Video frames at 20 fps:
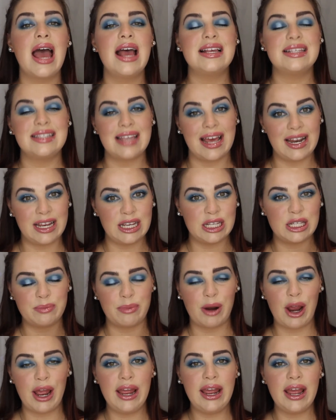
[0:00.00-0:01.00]
Setting
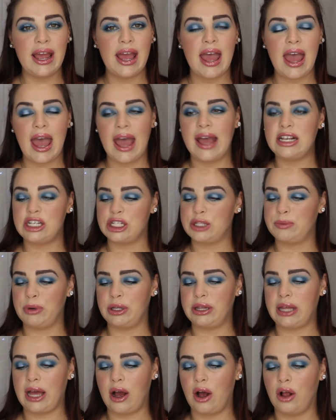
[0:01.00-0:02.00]
Spray and just
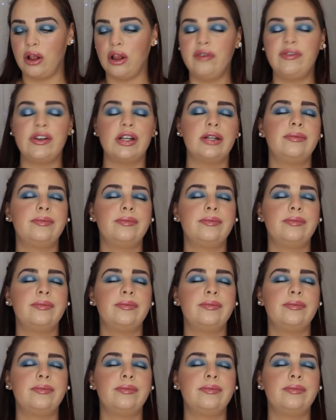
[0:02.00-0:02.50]
put that all over.